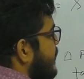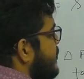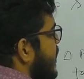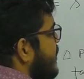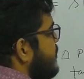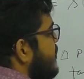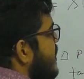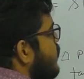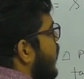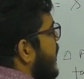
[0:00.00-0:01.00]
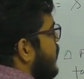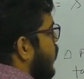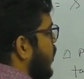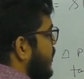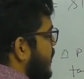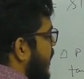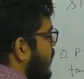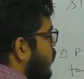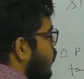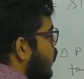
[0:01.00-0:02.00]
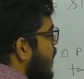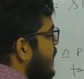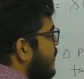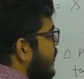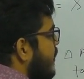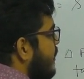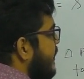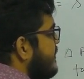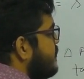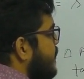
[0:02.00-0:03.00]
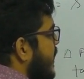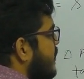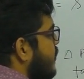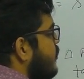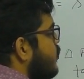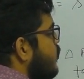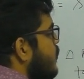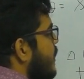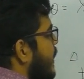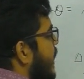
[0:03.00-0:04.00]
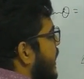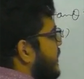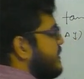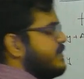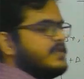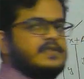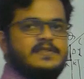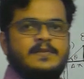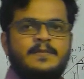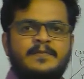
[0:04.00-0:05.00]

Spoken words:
change in y coordinate with respect to x.